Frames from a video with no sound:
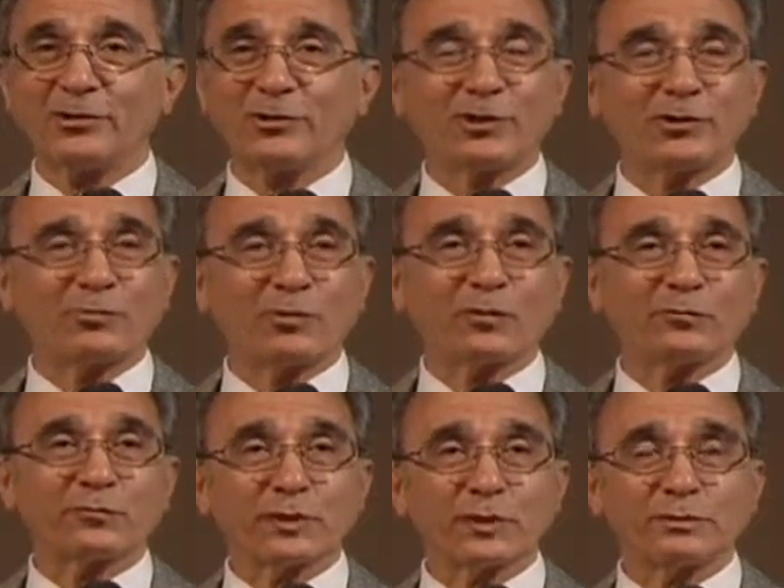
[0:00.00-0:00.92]
you got the wrong
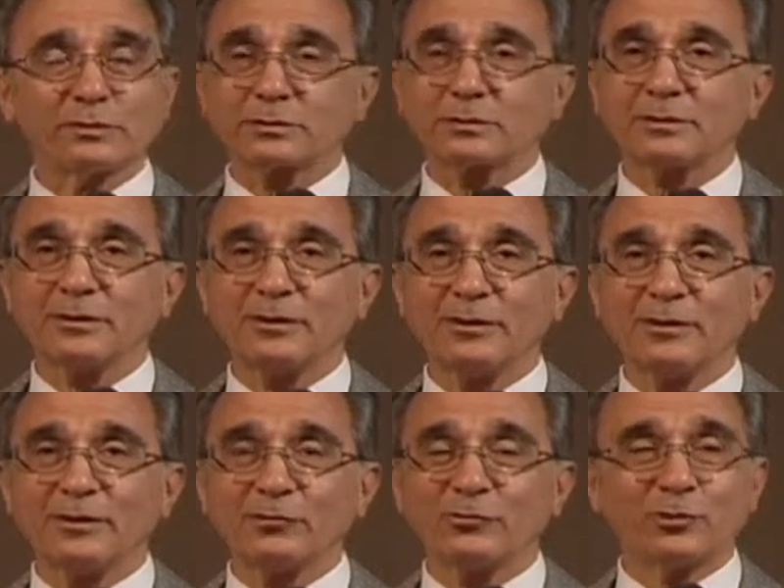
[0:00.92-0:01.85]
face,
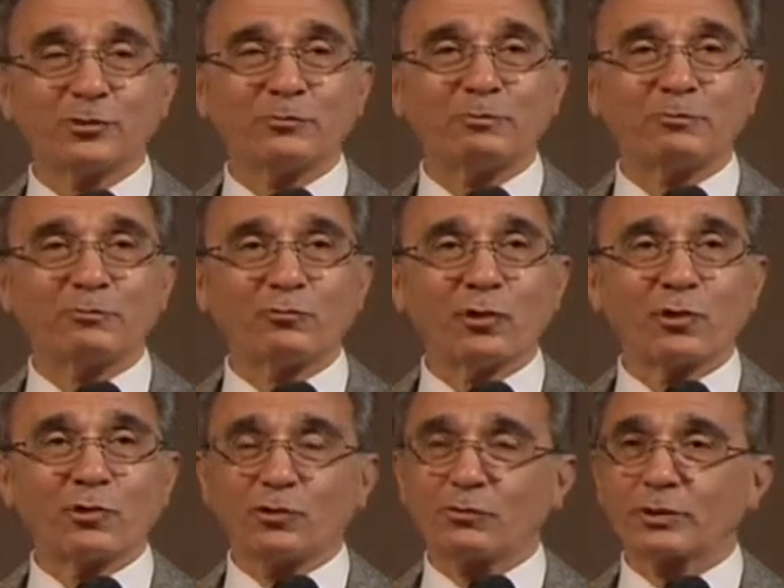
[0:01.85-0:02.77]
you're in a
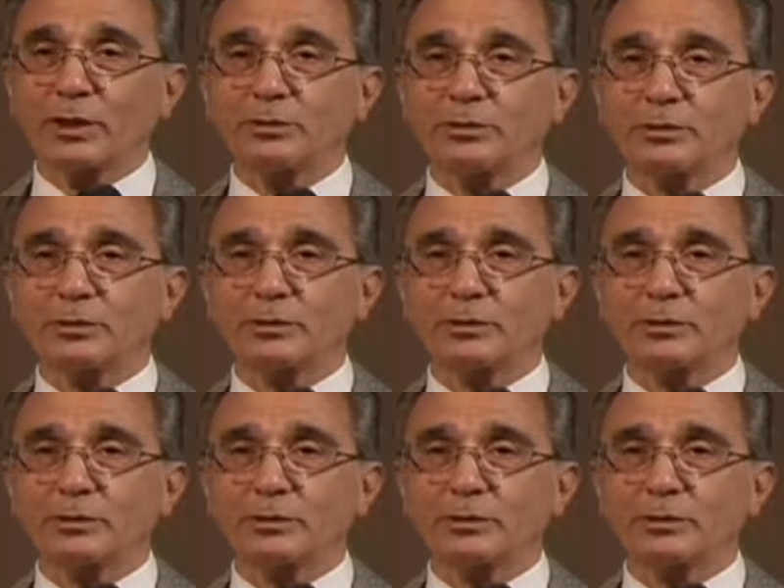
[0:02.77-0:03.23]
wrong location,